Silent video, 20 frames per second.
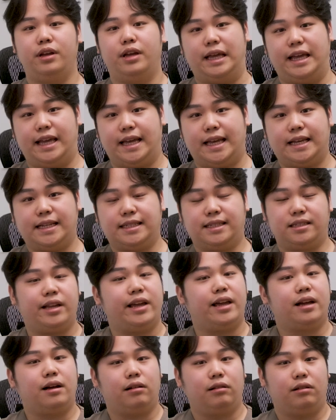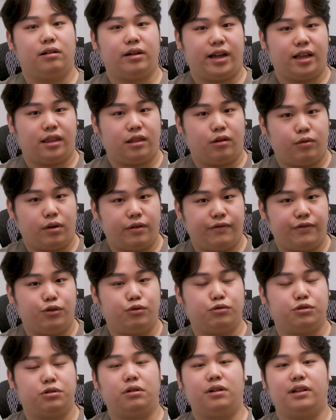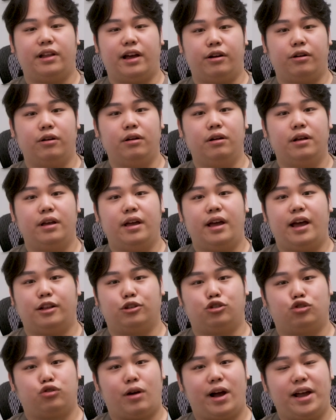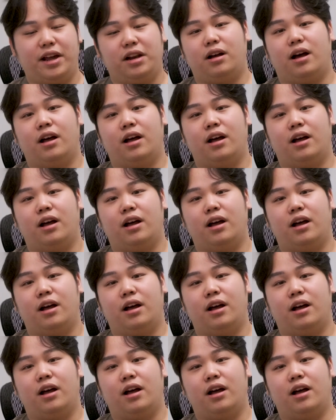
is take a look at the refusal letter and try to